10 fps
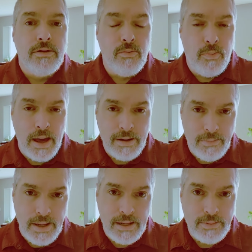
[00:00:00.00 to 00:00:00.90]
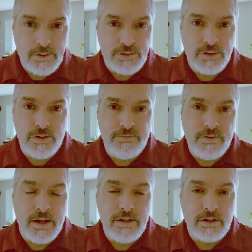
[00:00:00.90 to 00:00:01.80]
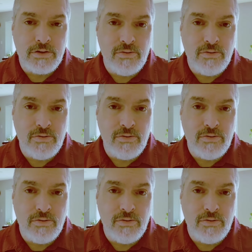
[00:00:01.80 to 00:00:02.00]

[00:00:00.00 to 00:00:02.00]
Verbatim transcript: you better be able to certify your